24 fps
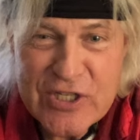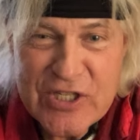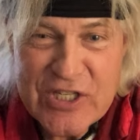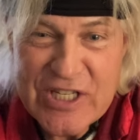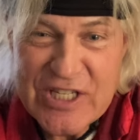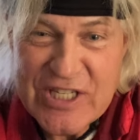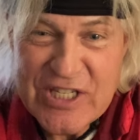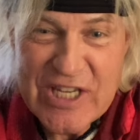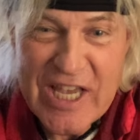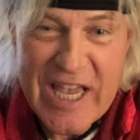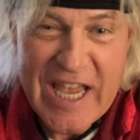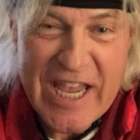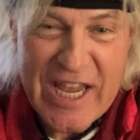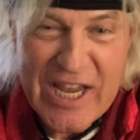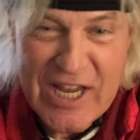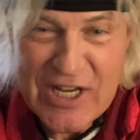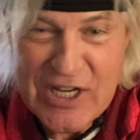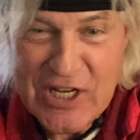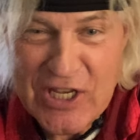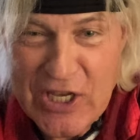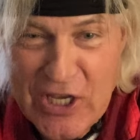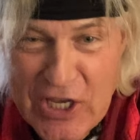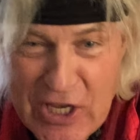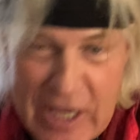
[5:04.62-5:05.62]

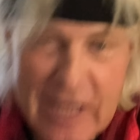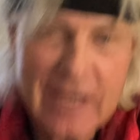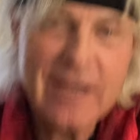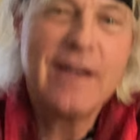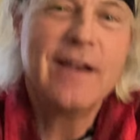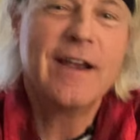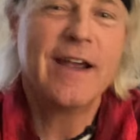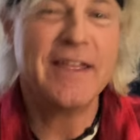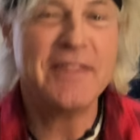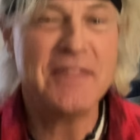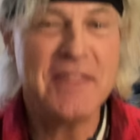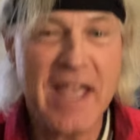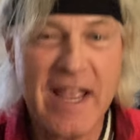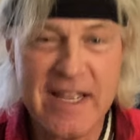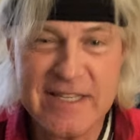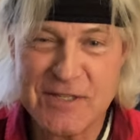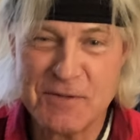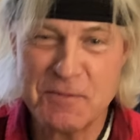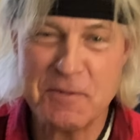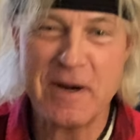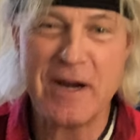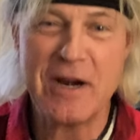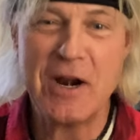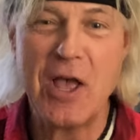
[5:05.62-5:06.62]
Society. And
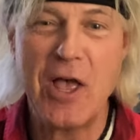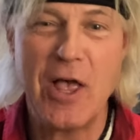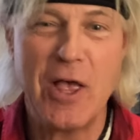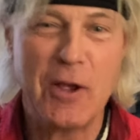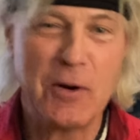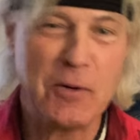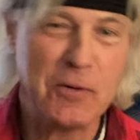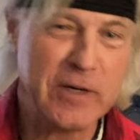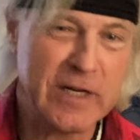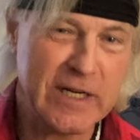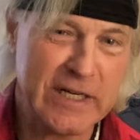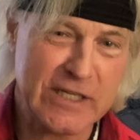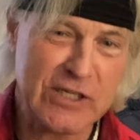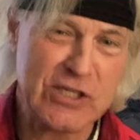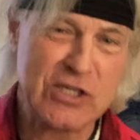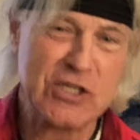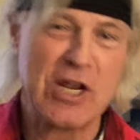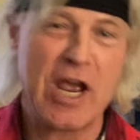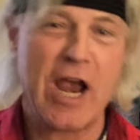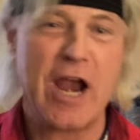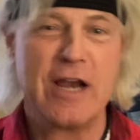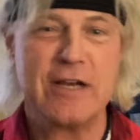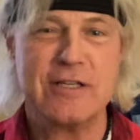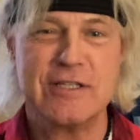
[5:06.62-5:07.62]
that's where it all really
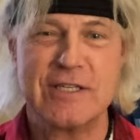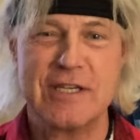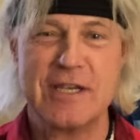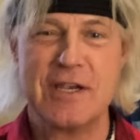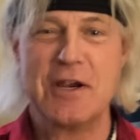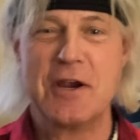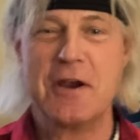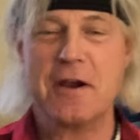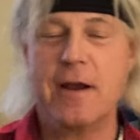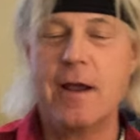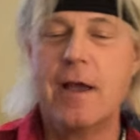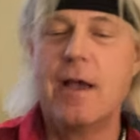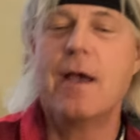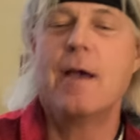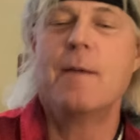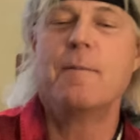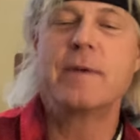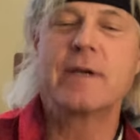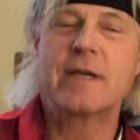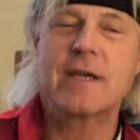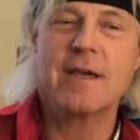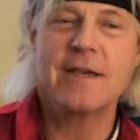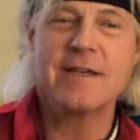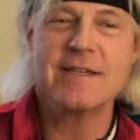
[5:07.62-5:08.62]
starts here
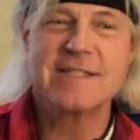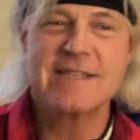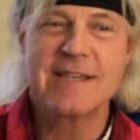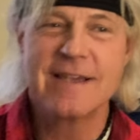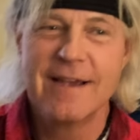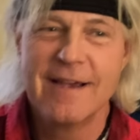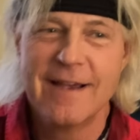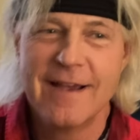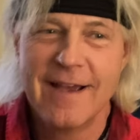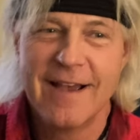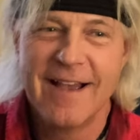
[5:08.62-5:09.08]
because